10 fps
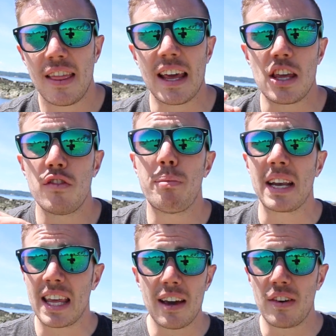that you've
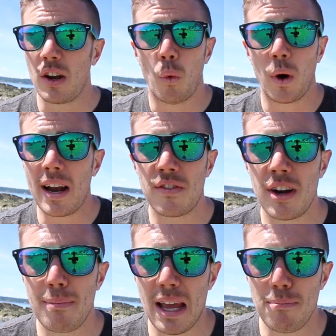been given,
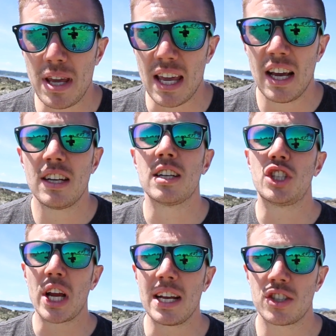whatever it may be, to
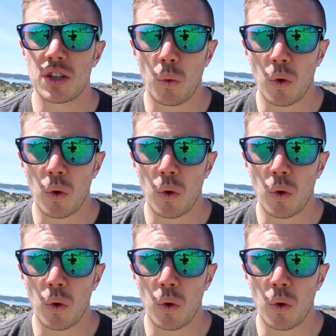change the